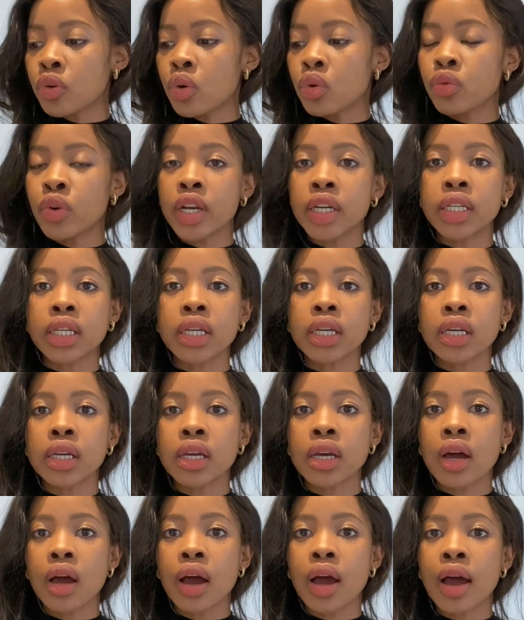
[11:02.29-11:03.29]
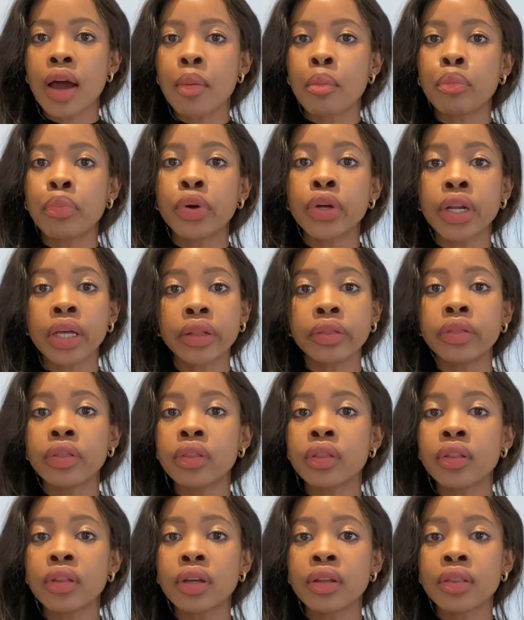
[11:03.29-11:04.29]
already put
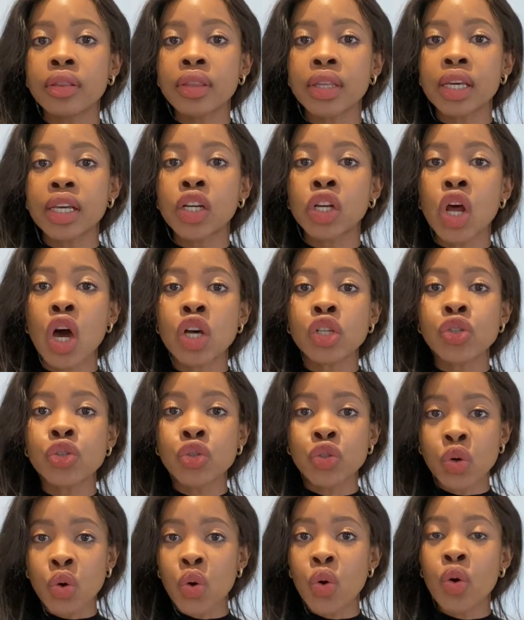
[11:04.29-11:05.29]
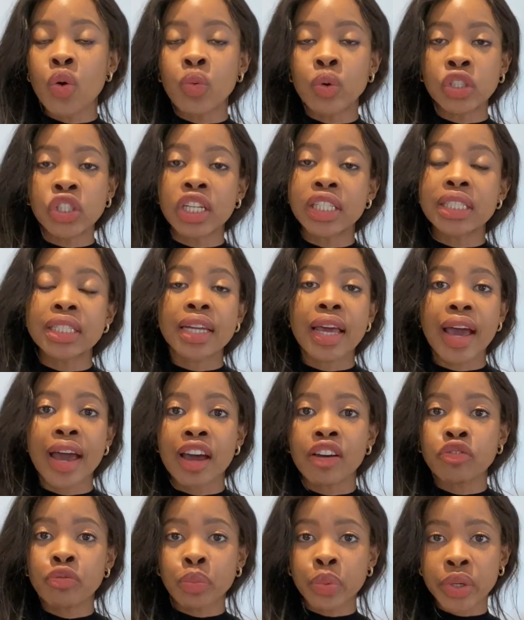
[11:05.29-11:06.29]
in the glass door, which I didn't
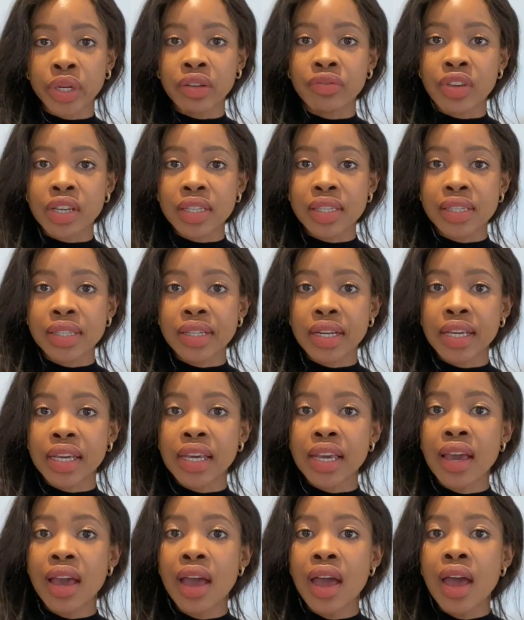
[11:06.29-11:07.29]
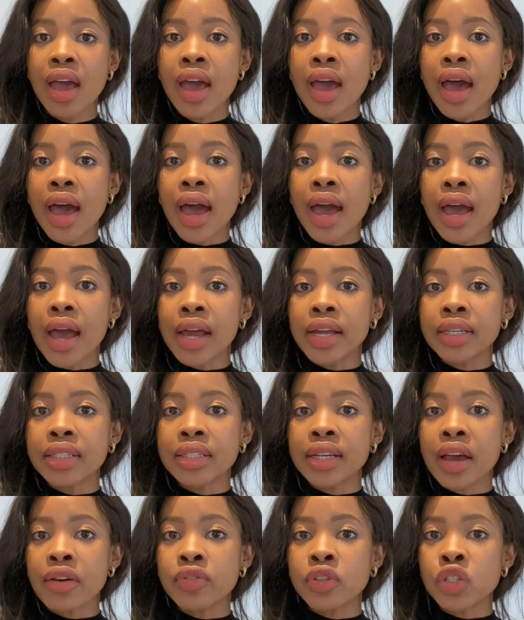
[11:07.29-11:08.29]
have previously, and
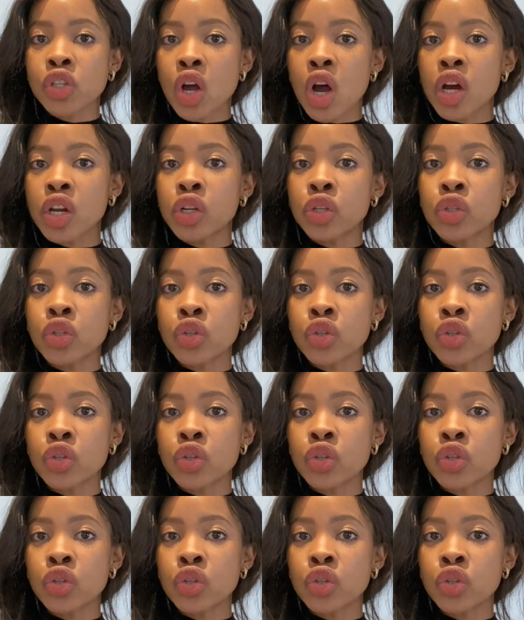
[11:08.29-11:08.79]
have started